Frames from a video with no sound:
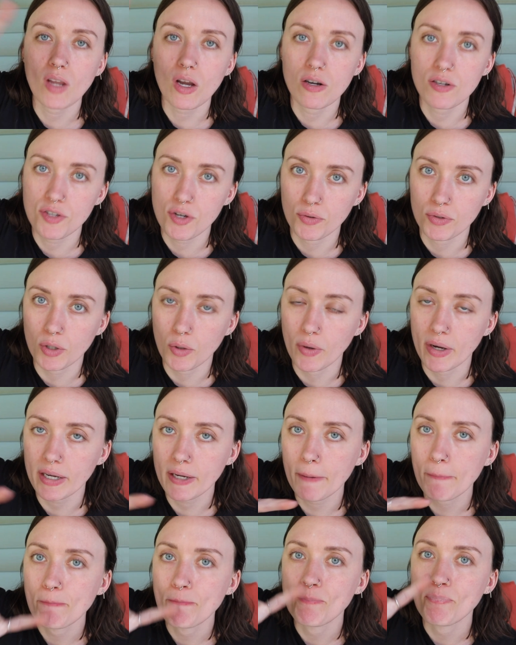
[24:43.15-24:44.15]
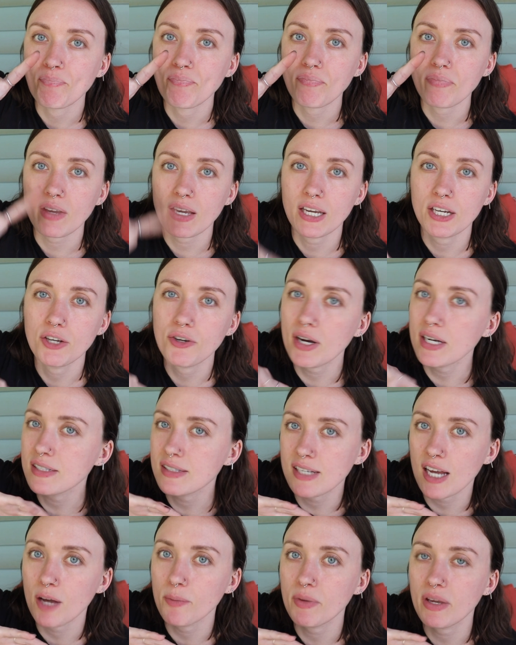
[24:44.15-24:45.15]
Also, real quick, can you guys
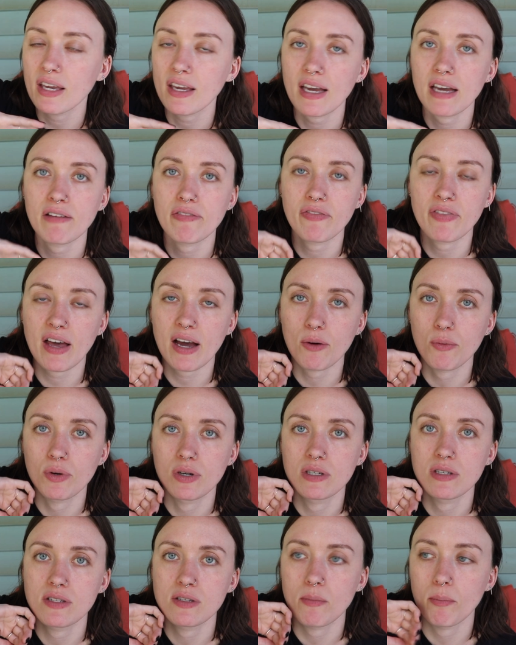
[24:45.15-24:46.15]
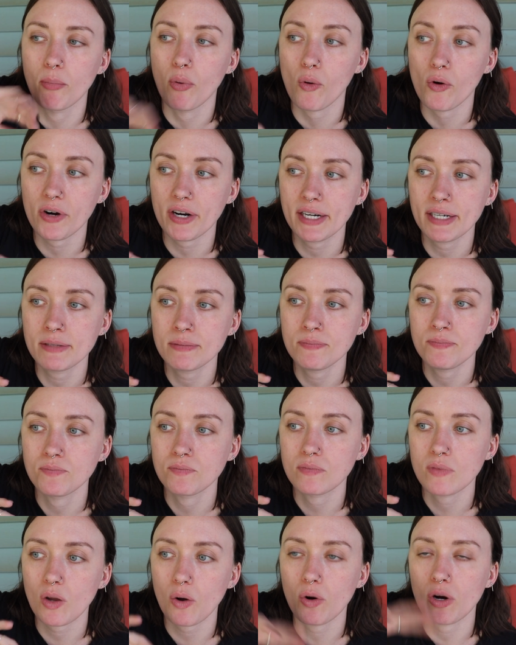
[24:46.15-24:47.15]
tell me if that was boring
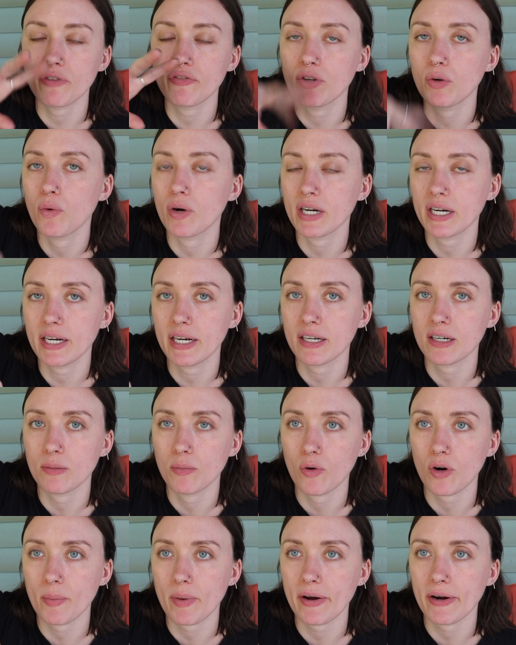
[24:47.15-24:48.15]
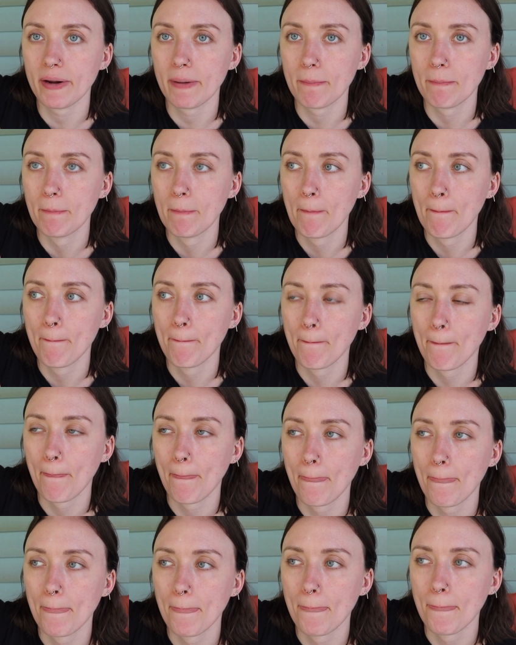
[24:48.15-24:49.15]
or if you wanted to hear more about it?
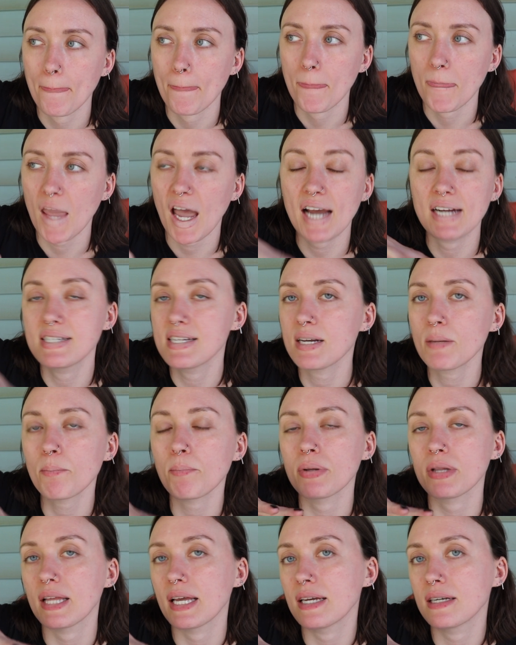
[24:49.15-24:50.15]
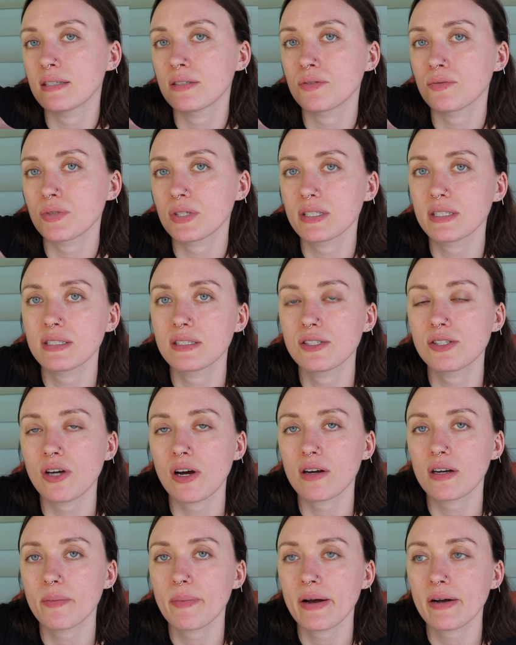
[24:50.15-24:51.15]
I didn't plan really to
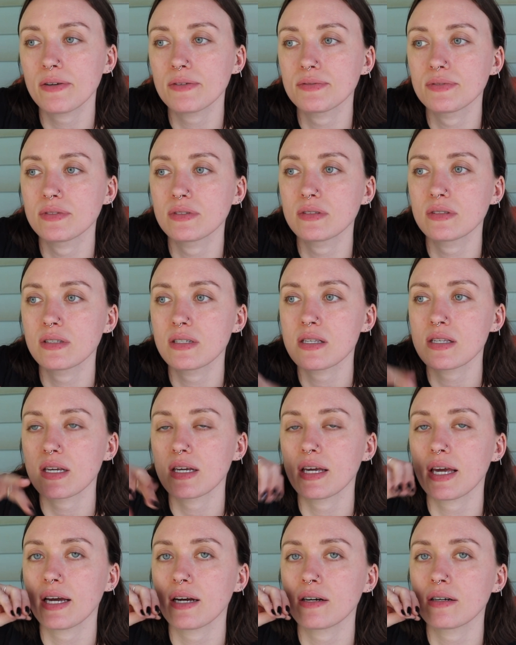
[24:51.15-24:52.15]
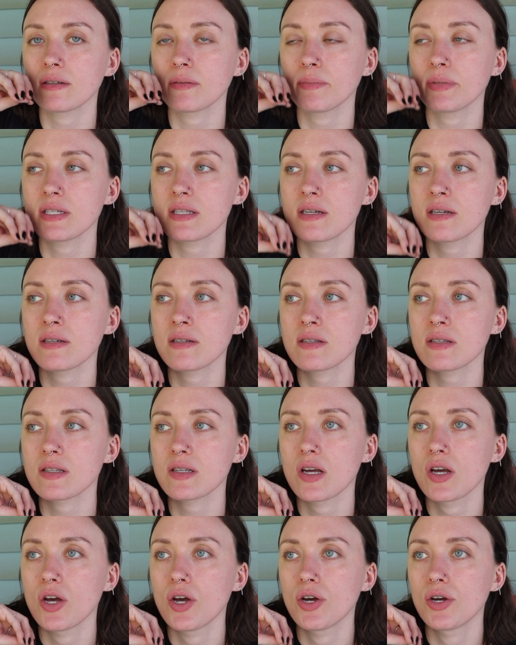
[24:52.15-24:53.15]
talk about the skincare
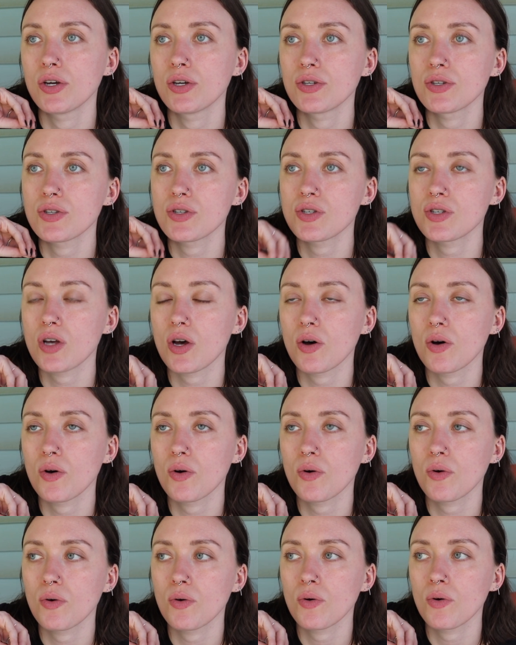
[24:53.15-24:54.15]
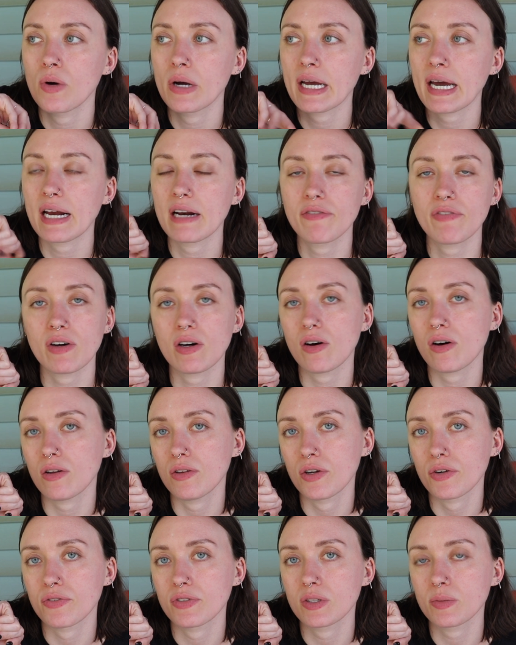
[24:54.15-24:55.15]
business, so it kind of felt
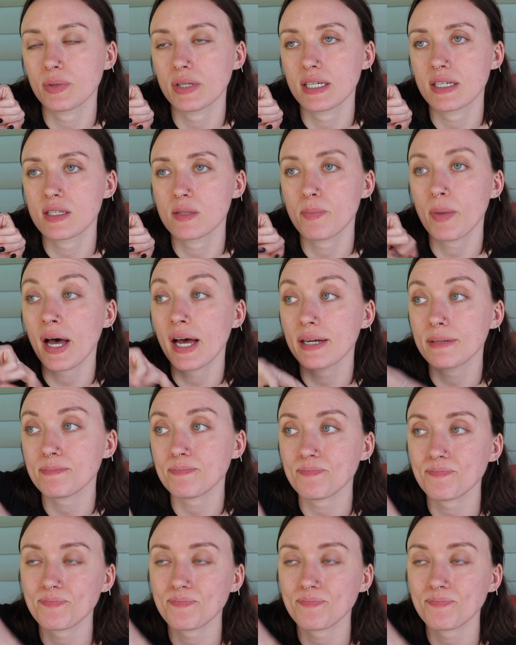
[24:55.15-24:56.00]
all over the place, but